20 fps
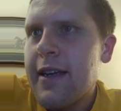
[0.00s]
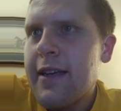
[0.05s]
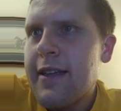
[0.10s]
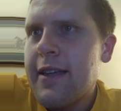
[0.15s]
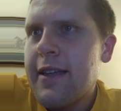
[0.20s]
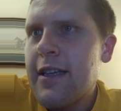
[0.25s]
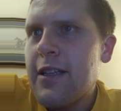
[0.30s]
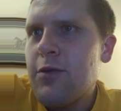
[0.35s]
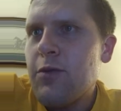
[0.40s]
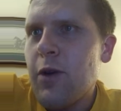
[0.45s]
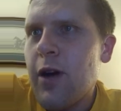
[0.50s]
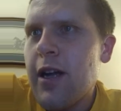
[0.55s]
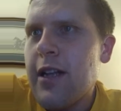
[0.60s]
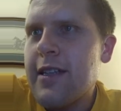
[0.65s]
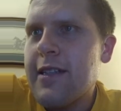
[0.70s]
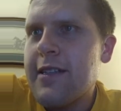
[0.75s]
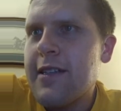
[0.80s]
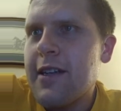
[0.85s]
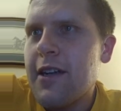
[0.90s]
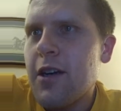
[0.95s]
This wine
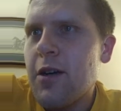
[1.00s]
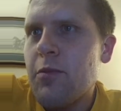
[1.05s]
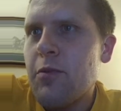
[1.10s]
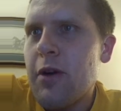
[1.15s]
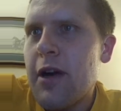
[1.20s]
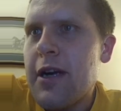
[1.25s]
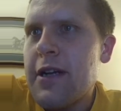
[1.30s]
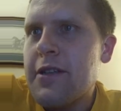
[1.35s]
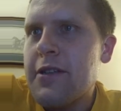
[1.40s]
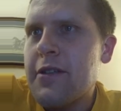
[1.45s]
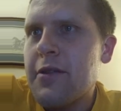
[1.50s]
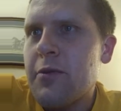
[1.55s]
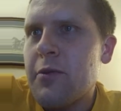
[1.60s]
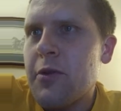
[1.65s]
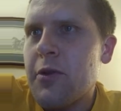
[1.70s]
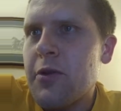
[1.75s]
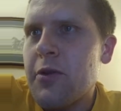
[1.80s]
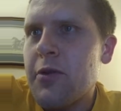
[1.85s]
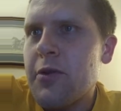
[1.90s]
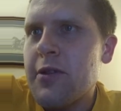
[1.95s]
celebrates the
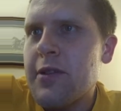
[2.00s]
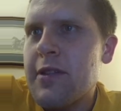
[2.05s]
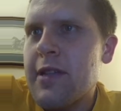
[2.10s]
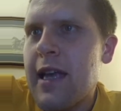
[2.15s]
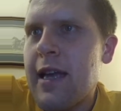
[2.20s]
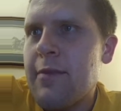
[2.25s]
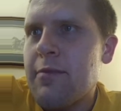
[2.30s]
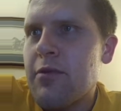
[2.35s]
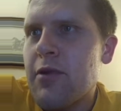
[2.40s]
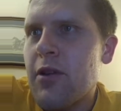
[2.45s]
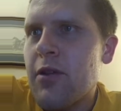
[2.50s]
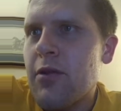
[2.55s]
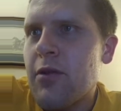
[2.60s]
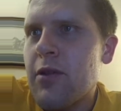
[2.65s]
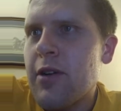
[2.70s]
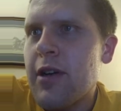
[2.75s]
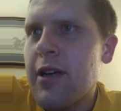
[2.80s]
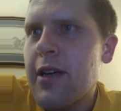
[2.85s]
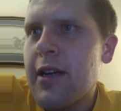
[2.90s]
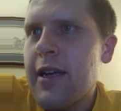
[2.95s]
rules they
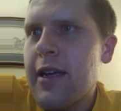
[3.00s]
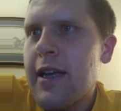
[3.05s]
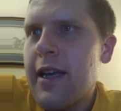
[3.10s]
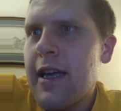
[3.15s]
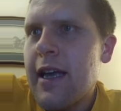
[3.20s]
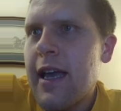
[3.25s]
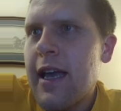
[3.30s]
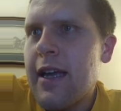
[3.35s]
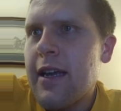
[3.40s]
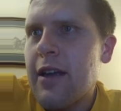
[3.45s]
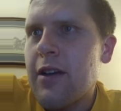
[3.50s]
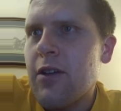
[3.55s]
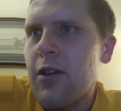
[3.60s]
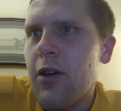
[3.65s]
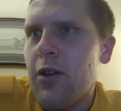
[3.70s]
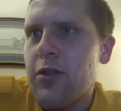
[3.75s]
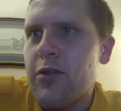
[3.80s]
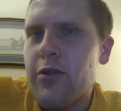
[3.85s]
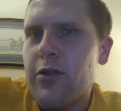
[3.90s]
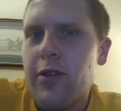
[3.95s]
broke and the
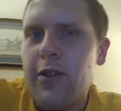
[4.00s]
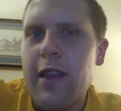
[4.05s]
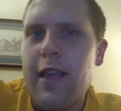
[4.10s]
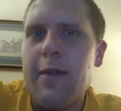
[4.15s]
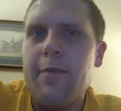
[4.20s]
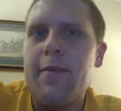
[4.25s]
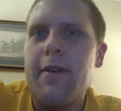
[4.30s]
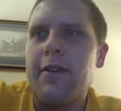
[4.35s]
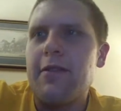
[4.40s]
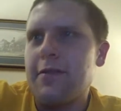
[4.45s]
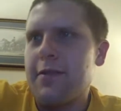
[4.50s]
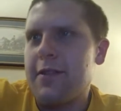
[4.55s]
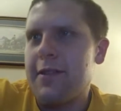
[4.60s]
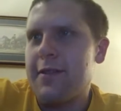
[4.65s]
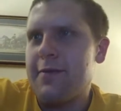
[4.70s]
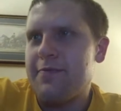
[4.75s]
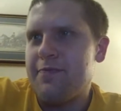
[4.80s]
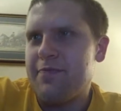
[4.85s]
culture they built.